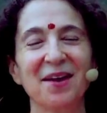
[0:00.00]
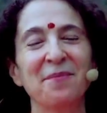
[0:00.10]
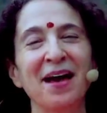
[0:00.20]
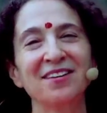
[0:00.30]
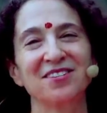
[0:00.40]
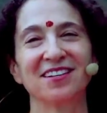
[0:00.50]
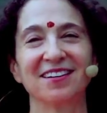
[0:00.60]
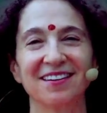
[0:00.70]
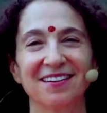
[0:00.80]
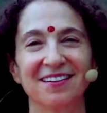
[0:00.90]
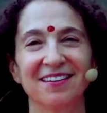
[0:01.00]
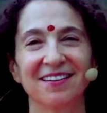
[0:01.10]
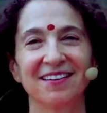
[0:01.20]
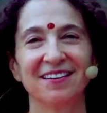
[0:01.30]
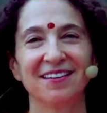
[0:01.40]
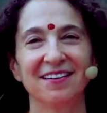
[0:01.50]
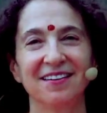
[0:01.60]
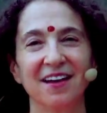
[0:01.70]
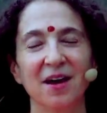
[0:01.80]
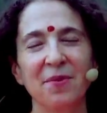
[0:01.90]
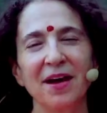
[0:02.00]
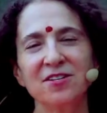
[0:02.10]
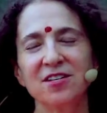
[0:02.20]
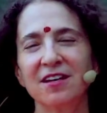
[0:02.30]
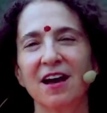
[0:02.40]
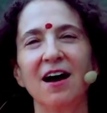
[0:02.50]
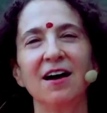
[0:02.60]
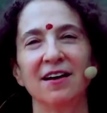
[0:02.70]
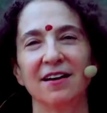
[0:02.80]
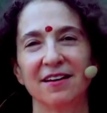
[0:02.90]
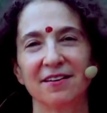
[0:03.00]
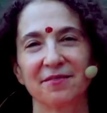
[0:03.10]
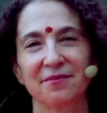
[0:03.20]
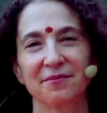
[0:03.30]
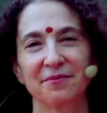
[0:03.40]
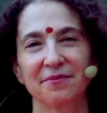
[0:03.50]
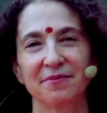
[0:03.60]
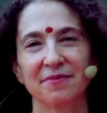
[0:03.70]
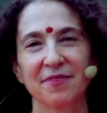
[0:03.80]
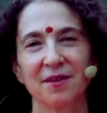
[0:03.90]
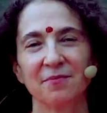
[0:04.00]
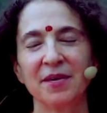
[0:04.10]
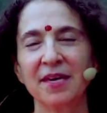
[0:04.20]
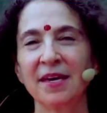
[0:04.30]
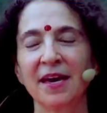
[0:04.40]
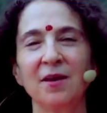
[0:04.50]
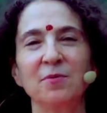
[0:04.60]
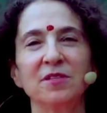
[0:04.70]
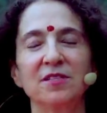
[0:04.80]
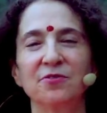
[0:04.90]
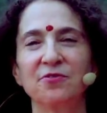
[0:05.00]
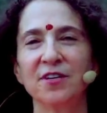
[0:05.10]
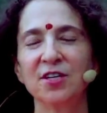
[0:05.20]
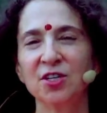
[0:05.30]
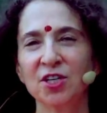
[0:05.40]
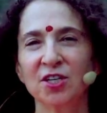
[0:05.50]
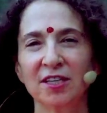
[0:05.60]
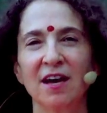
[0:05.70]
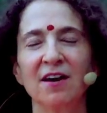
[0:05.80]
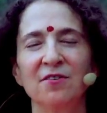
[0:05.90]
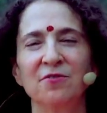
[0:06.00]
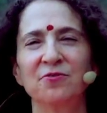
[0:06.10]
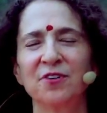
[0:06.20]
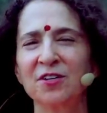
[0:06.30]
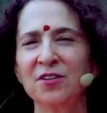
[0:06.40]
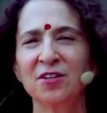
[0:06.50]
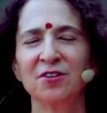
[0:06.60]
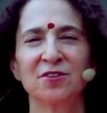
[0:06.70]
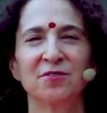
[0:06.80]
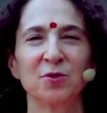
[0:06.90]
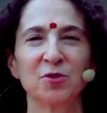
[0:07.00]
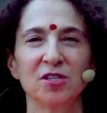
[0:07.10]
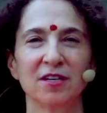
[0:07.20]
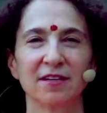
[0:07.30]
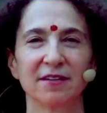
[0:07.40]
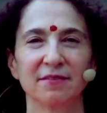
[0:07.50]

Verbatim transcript: Imagine. Imagine God being able to feel your love, feel your devotion